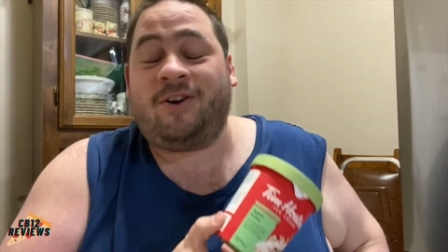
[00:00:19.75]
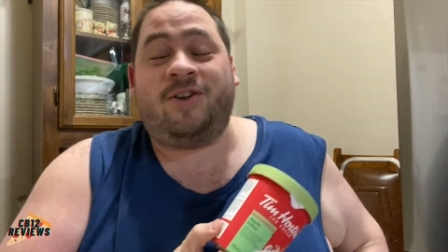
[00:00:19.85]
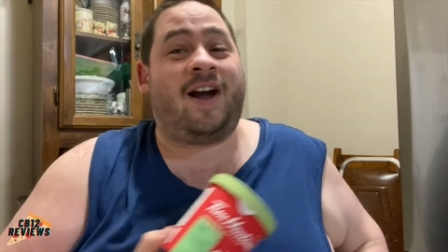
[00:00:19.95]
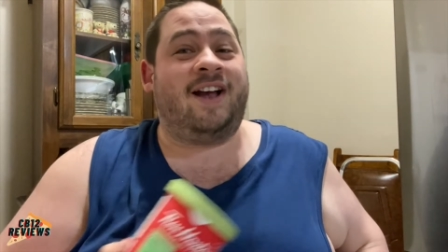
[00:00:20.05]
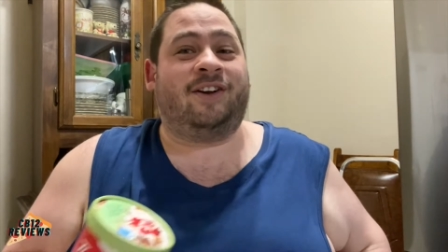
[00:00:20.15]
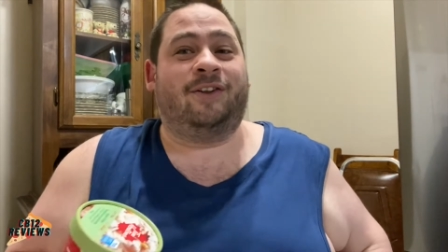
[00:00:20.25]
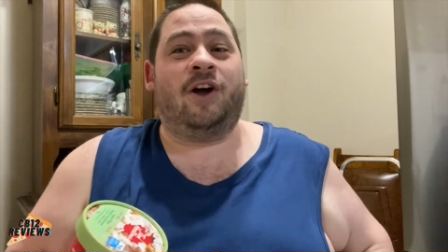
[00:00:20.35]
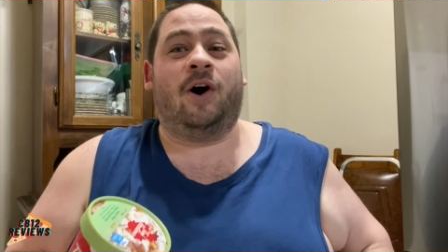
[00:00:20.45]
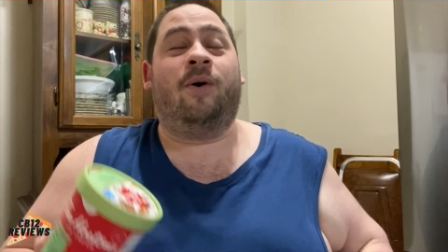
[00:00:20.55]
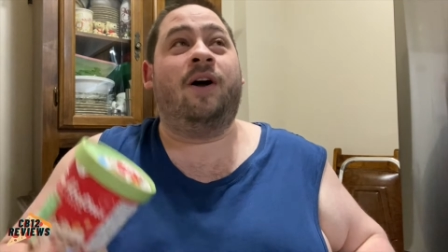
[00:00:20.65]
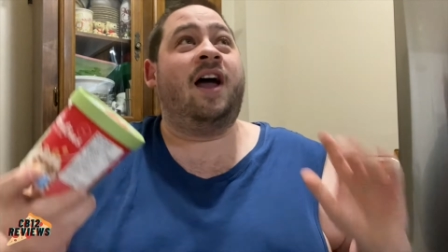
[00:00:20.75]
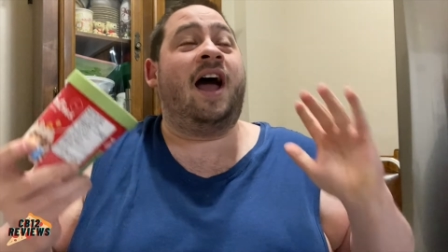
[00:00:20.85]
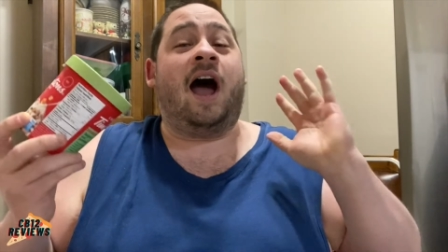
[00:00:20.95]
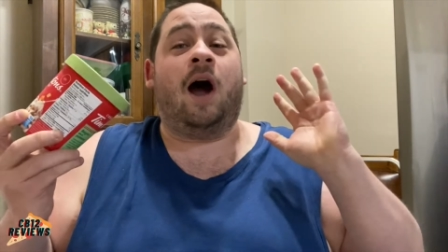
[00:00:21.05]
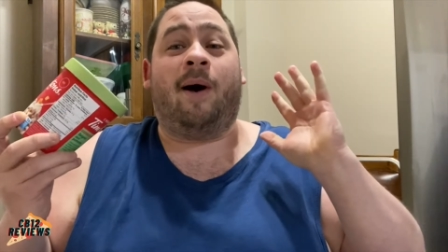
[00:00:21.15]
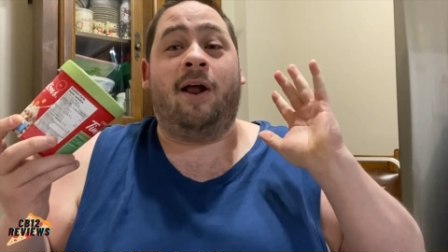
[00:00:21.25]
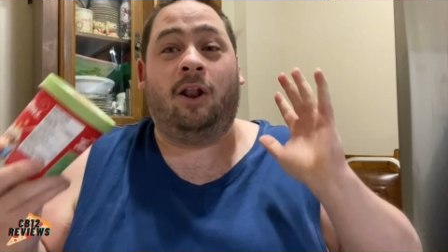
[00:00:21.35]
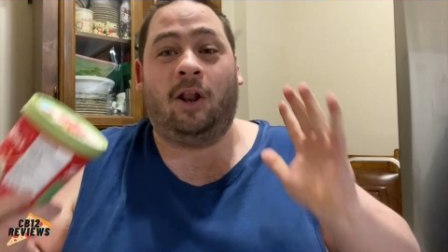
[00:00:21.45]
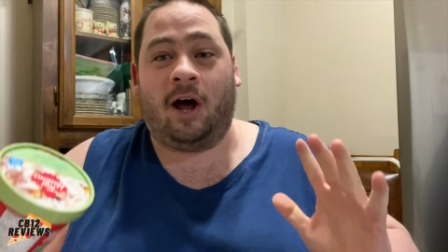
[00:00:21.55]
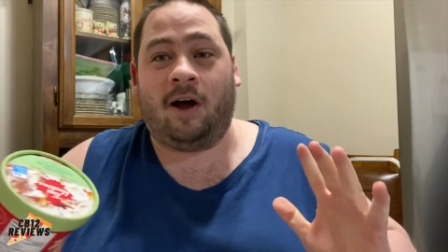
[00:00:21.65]
You guys all know how I
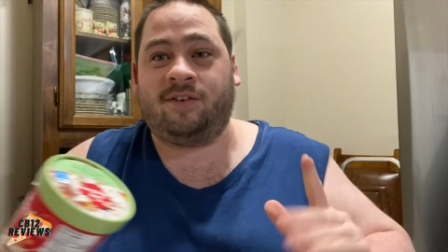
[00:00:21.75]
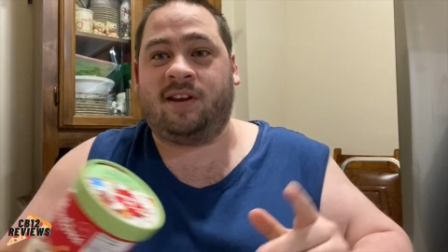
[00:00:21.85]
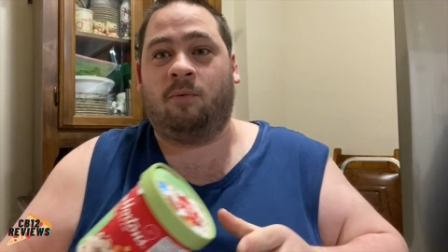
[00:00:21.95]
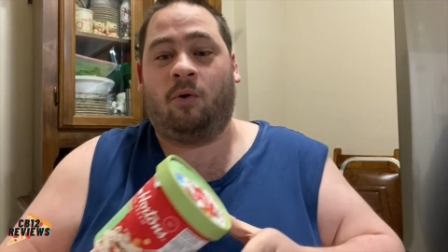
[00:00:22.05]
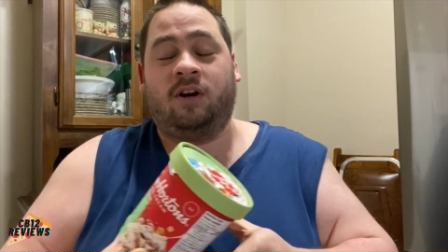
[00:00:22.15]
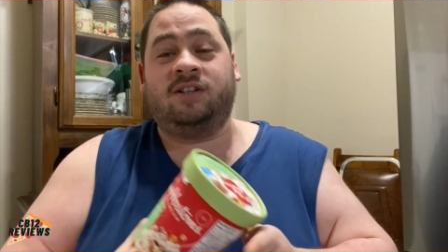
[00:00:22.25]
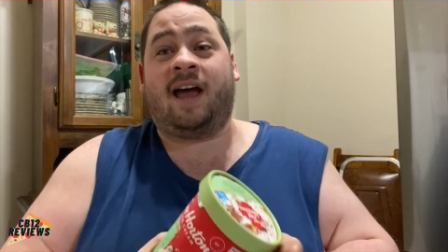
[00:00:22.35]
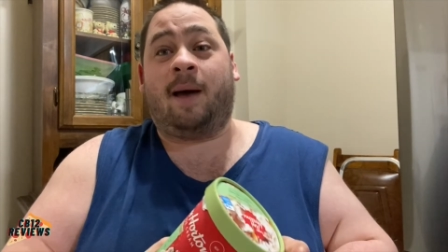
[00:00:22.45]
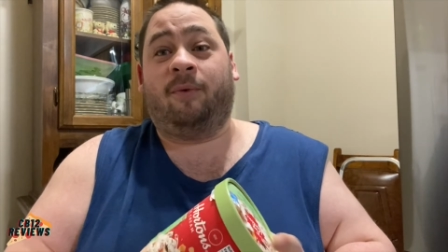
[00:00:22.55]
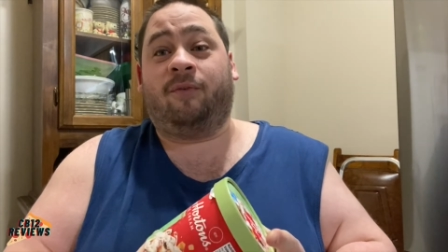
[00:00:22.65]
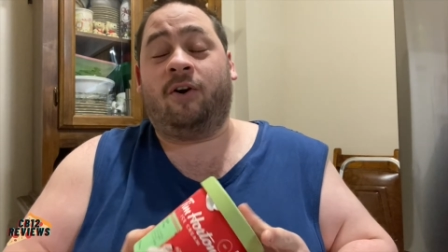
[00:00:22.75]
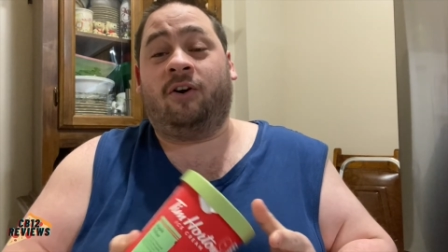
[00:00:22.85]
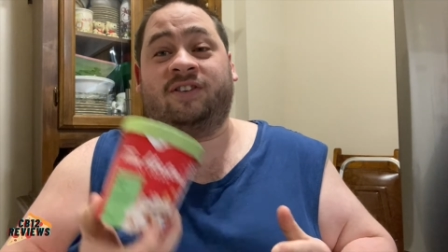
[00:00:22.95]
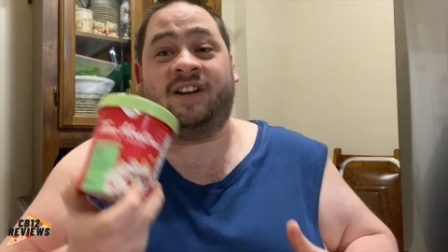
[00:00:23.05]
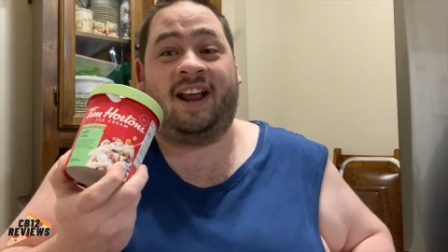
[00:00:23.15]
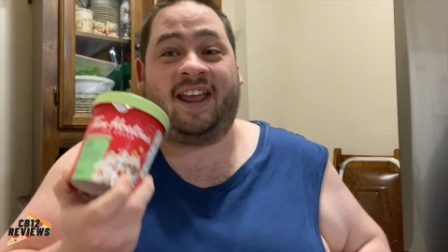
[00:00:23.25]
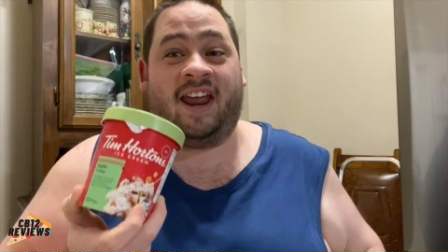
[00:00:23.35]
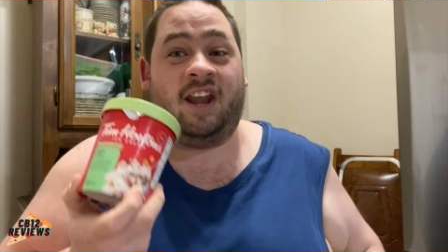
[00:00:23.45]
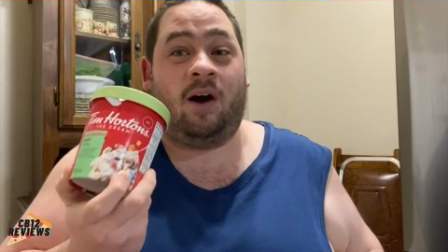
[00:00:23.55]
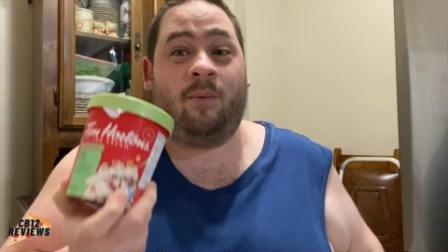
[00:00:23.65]
love Tim Hortons apple fritters, and I
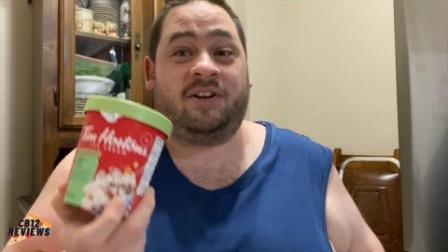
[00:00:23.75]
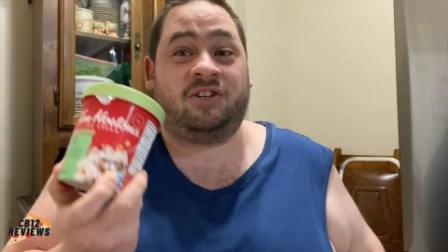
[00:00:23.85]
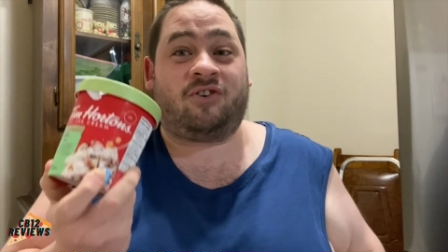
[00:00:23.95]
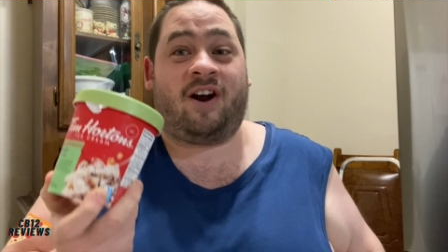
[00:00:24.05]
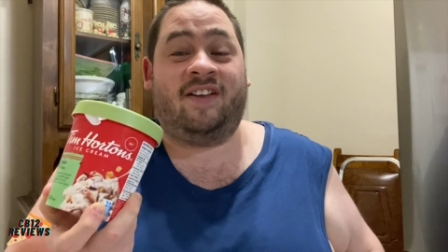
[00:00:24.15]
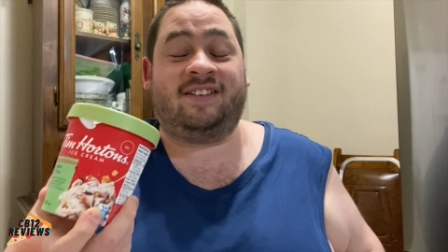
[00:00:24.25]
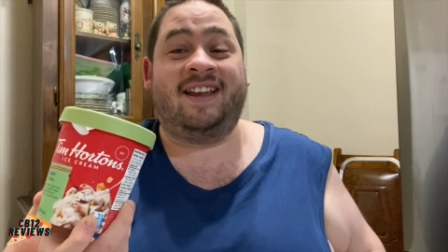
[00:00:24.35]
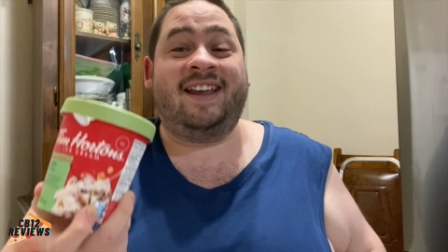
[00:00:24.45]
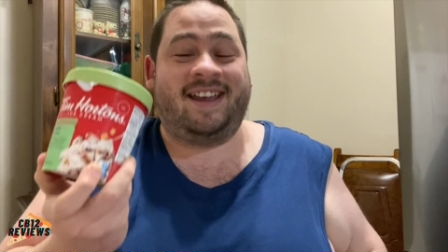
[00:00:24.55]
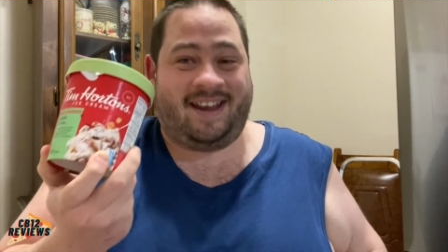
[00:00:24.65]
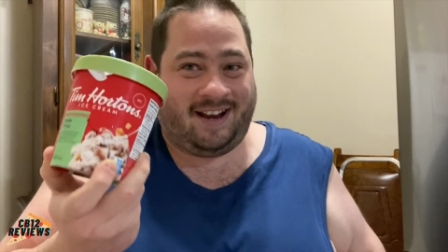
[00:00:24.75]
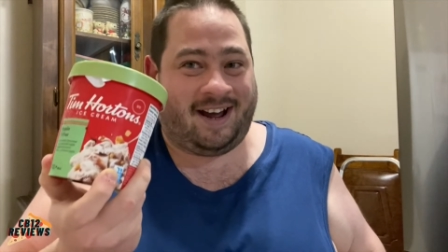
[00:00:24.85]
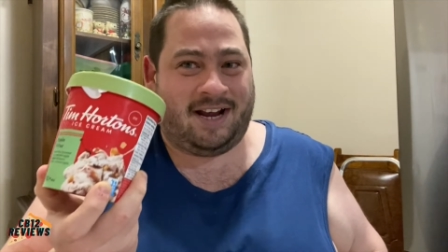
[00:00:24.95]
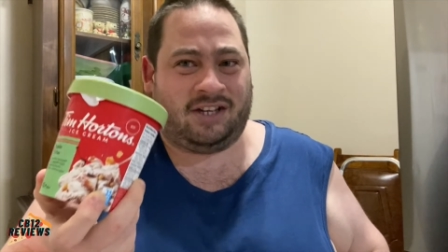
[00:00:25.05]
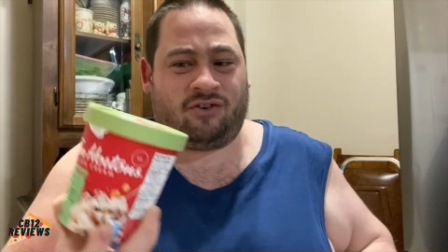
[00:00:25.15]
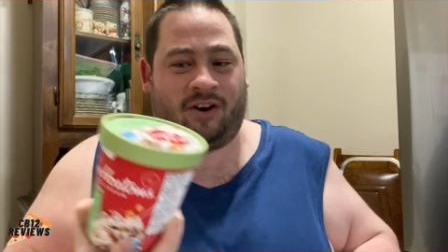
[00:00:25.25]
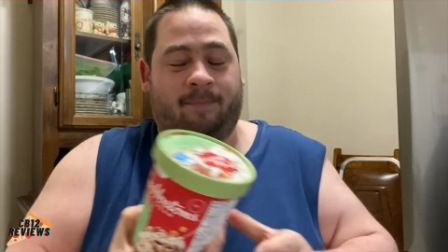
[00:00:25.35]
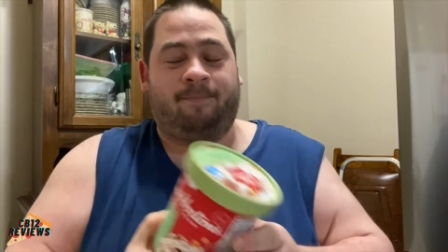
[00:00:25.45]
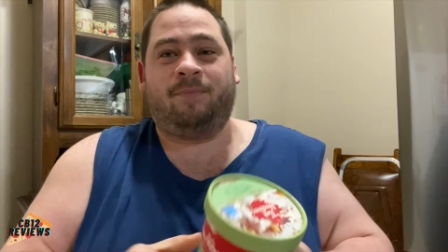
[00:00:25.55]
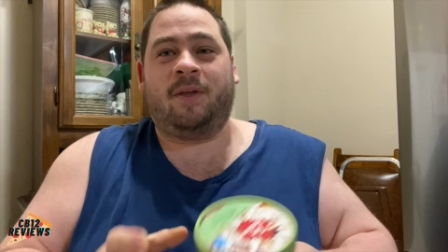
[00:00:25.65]
cannot wait to try this in ice
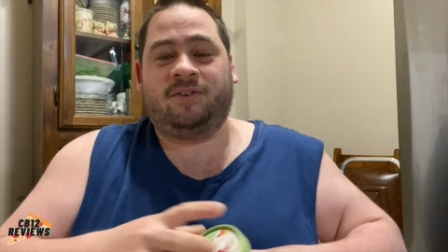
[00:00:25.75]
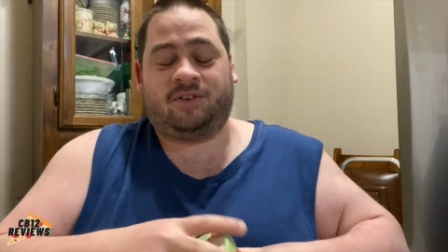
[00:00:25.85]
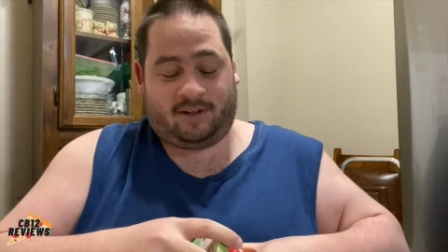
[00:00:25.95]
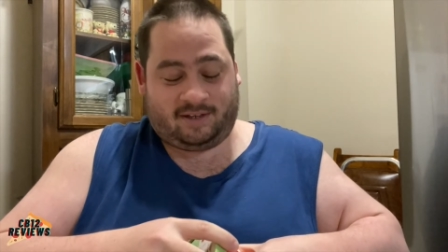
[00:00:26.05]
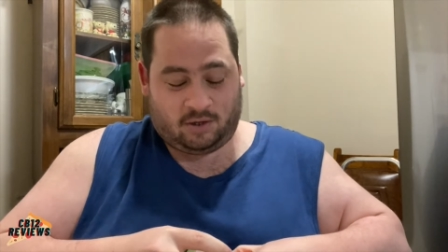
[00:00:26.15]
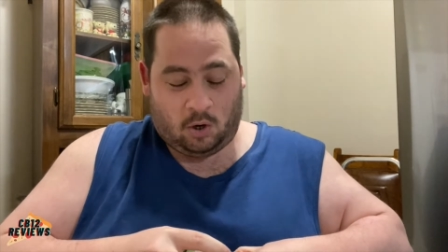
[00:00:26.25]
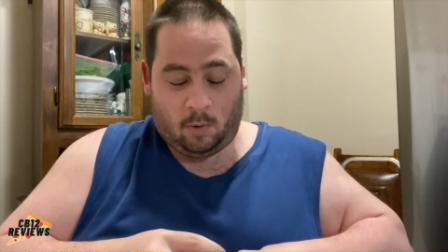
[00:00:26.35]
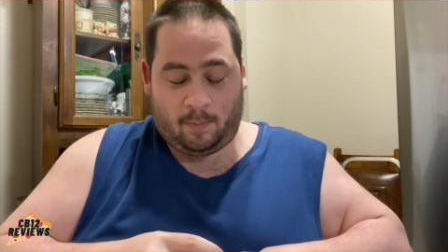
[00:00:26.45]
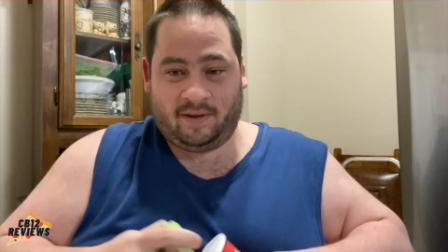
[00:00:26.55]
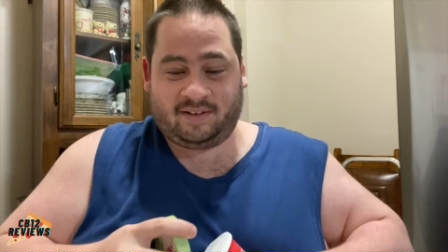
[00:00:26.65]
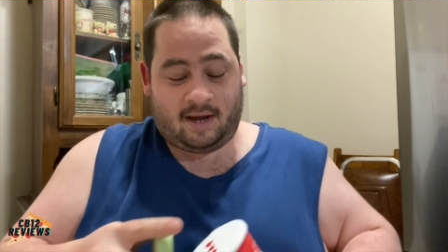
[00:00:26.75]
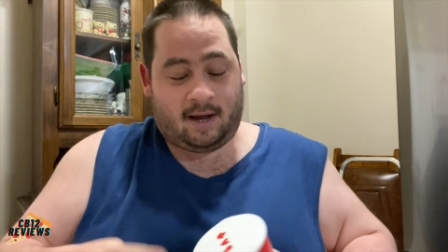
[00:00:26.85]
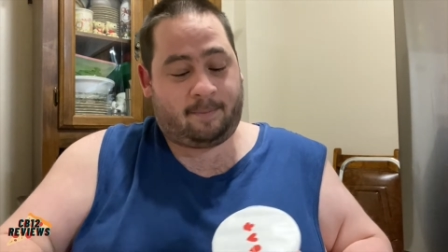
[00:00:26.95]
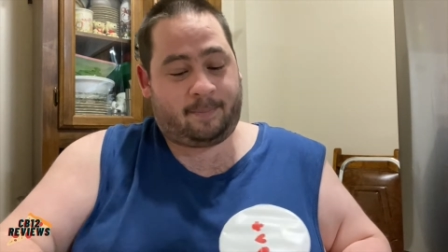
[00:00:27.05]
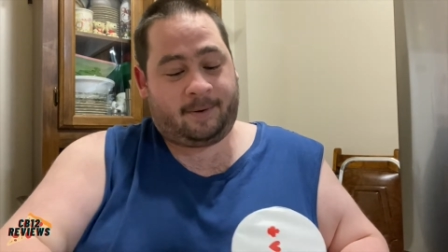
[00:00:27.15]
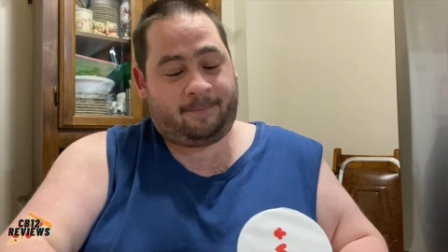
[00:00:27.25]
cream. So let's open this up.